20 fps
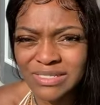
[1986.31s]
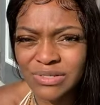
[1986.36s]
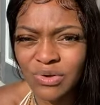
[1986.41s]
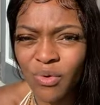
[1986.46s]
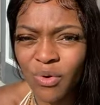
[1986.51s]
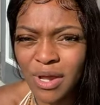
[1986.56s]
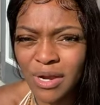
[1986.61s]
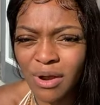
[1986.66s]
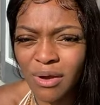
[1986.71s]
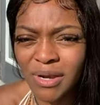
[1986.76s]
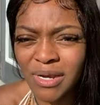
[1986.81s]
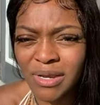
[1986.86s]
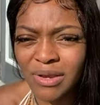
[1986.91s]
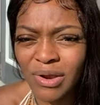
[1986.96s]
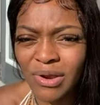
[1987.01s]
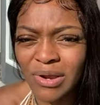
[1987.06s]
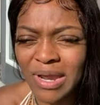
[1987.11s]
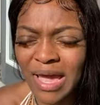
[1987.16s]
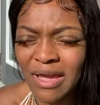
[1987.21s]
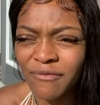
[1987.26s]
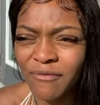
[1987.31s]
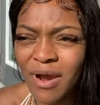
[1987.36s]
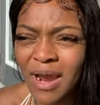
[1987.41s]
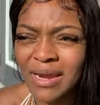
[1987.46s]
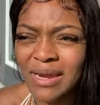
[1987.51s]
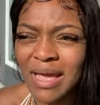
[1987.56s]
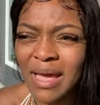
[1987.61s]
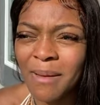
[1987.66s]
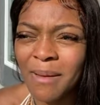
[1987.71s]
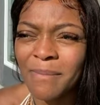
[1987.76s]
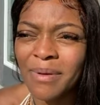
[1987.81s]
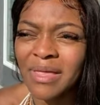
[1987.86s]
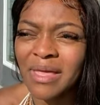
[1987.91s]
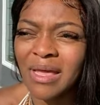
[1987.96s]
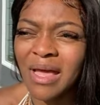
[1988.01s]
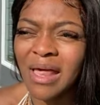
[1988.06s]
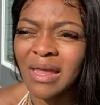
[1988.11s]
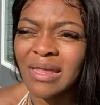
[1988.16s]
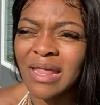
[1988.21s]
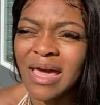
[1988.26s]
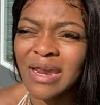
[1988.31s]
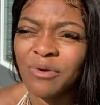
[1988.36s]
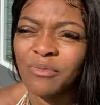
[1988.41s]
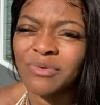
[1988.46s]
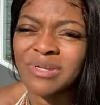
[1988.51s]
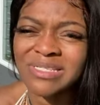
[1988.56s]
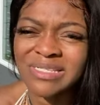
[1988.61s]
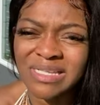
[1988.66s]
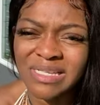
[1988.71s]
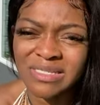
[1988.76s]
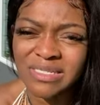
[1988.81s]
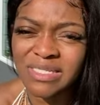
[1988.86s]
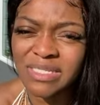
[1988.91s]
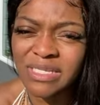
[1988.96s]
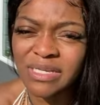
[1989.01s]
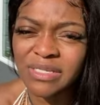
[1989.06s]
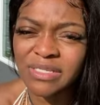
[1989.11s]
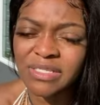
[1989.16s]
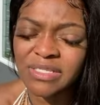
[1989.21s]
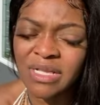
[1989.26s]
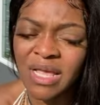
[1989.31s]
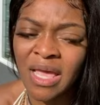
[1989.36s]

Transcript: going on in your life right now, but a lot of resistance,